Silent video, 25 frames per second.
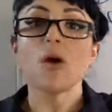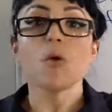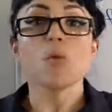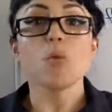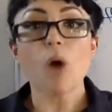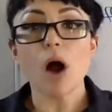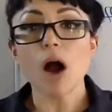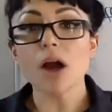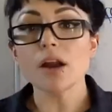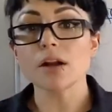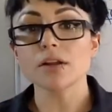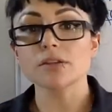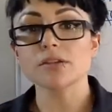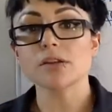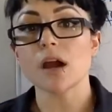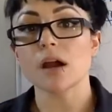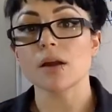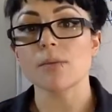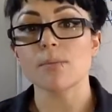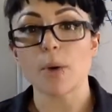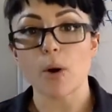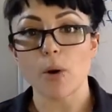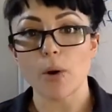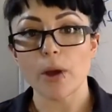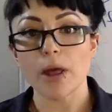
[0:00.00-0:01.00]
Water's got
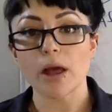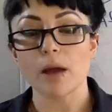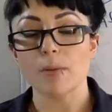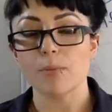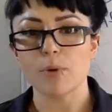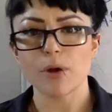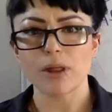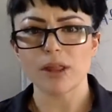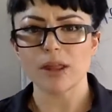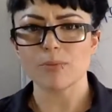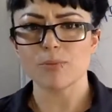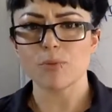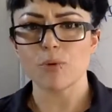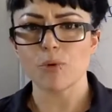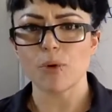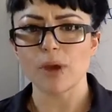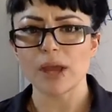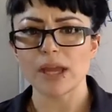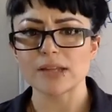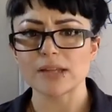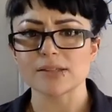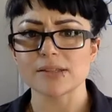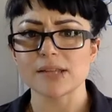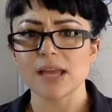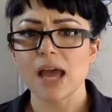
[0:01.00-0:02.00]
a boiling
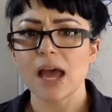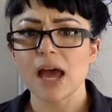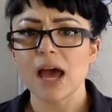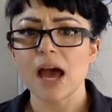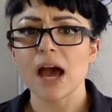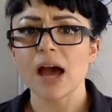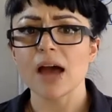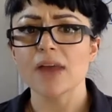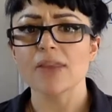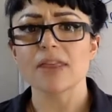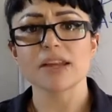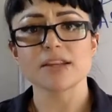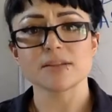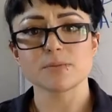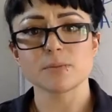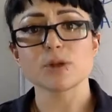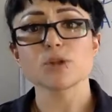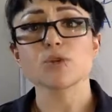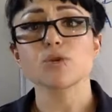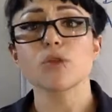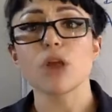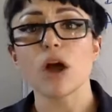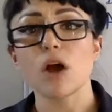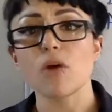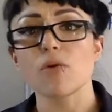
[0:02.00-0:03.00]
point uh, that is
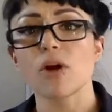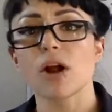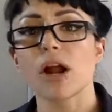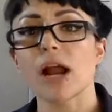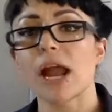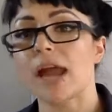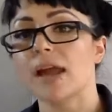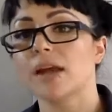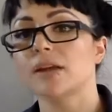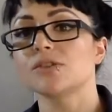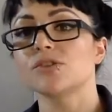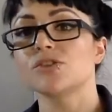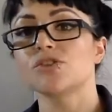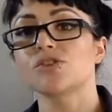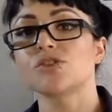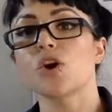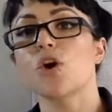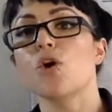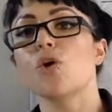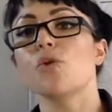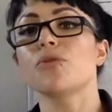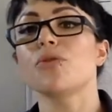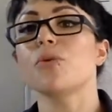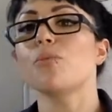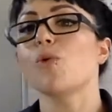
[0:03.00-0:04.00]
much lower. And
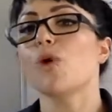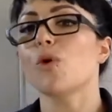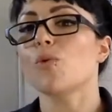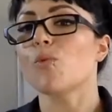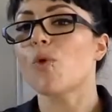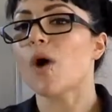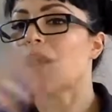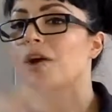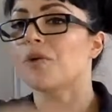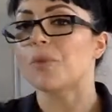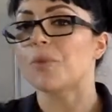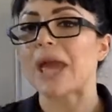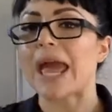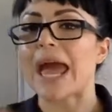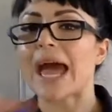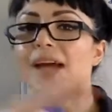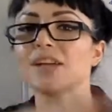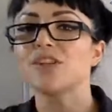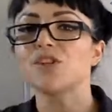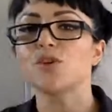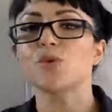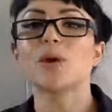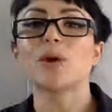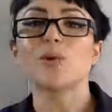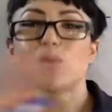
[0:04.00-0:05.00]
so the more water we
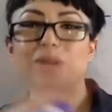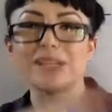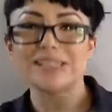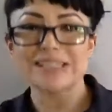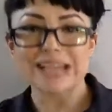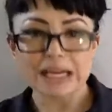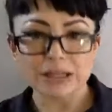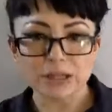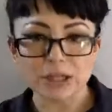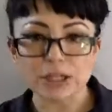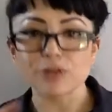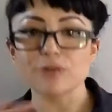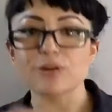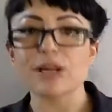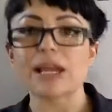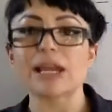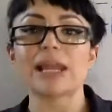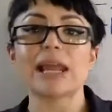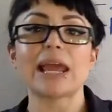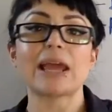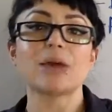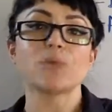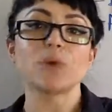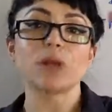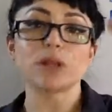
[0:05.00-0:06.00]
add to it, we dilute it
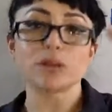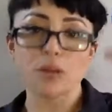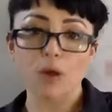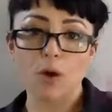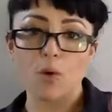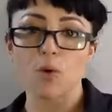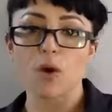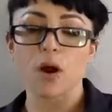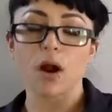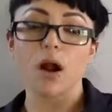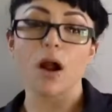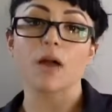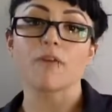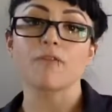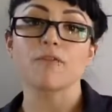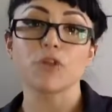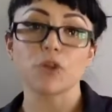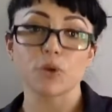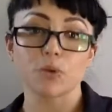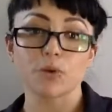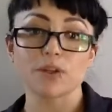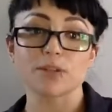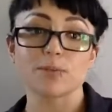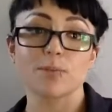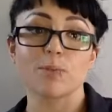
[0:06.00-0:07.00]
and we lower our
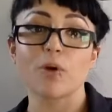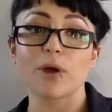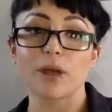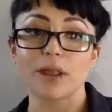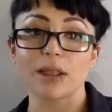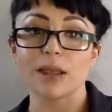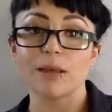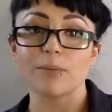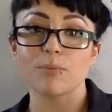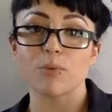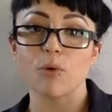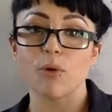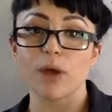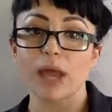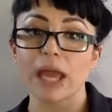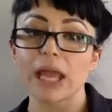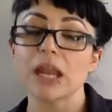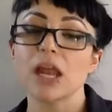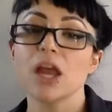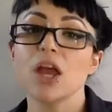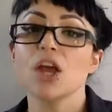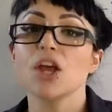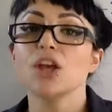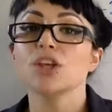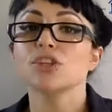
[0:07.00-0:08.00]
fluid's boiling point.
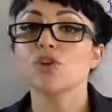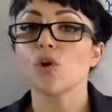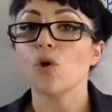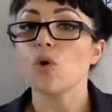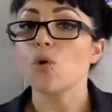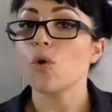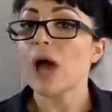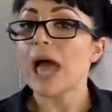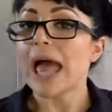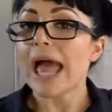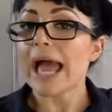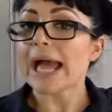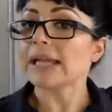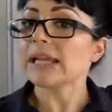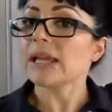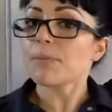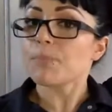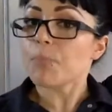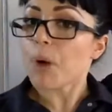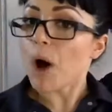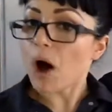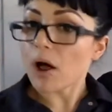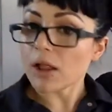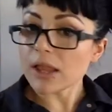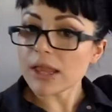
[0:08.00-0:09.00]
So
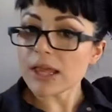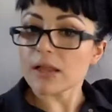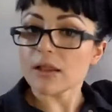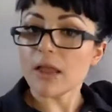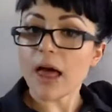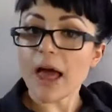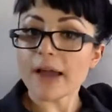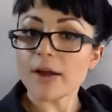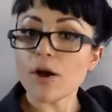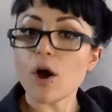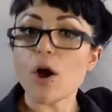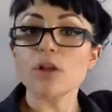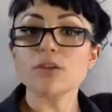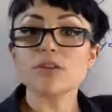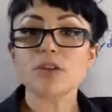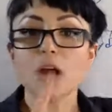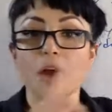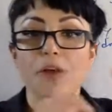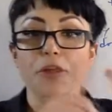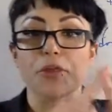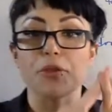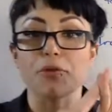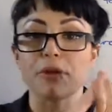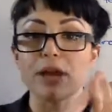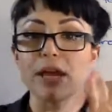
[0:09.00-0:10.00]
any polyglycol dot
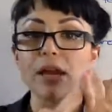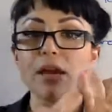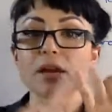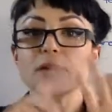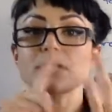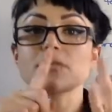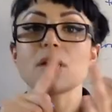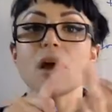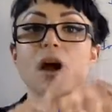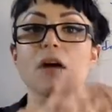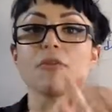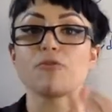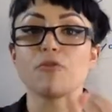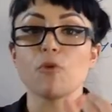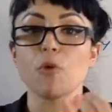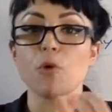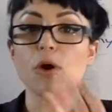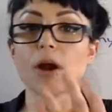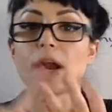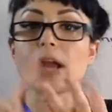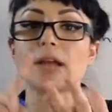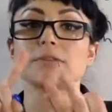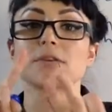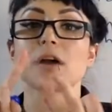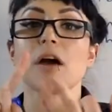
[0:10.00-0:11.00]
3, dot
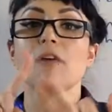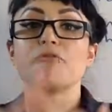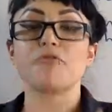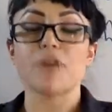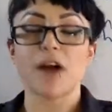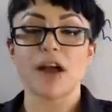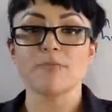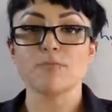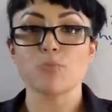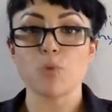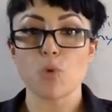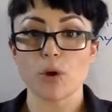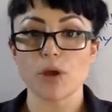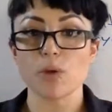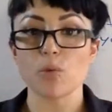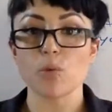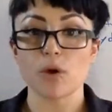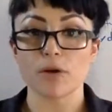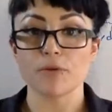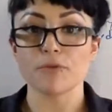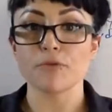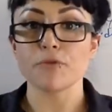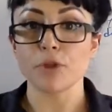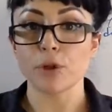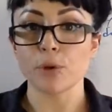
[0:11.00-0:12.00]
4, and dot 5.1
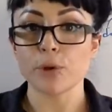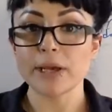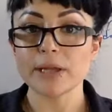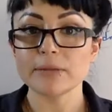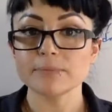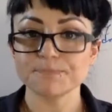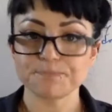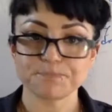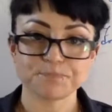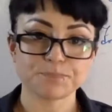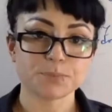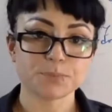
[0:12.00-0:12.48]
fluid